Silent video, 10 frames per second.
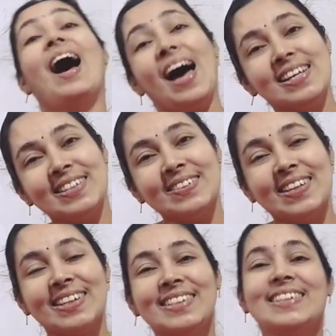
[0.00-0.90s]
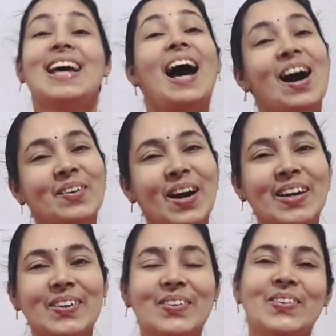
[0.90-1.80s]
Hi students, how
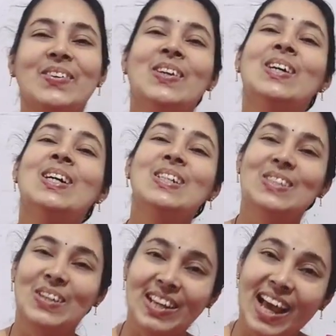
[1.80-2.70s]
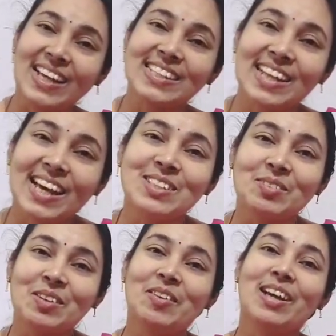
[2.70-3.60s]
are you? So in last class
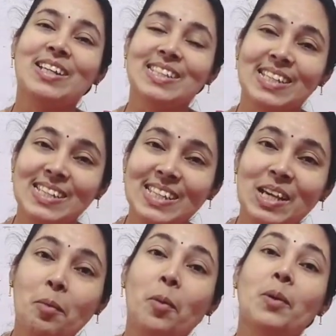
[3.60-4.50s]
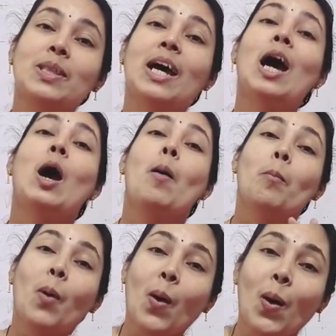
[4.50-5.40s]
we were discussing about the
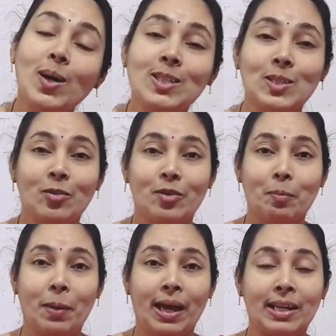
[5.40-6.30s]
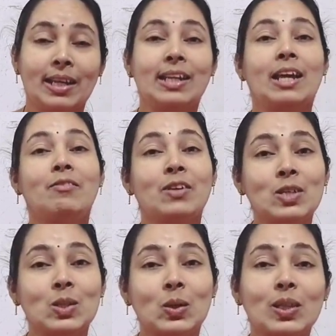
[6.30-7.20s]
poles of a magnet and
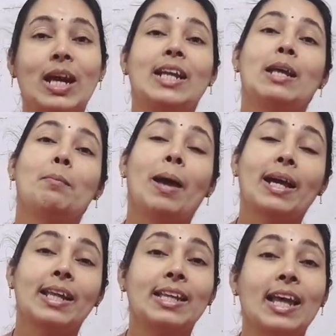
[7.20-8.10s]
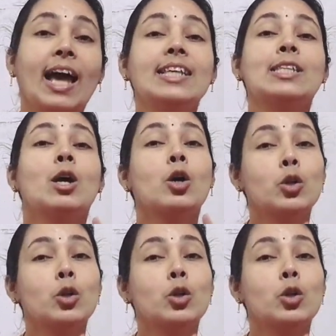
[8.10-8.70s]
we saw that a magnet has